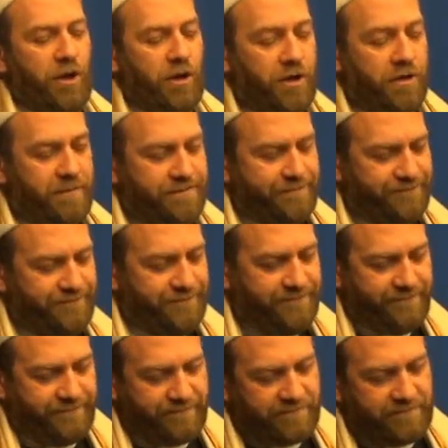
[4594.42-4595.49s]
look,
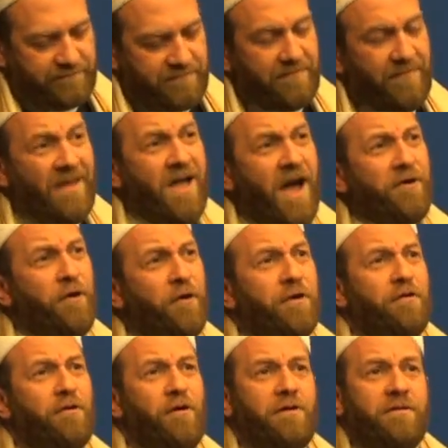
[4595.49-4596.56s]
I know
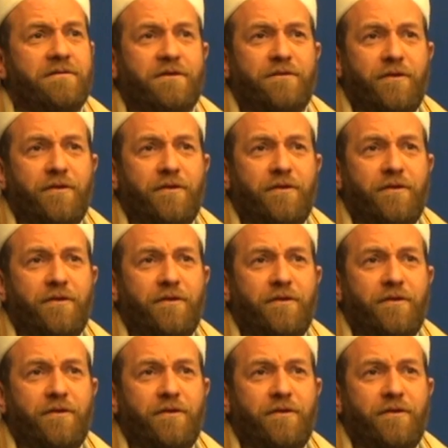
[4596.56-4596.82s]
you're all,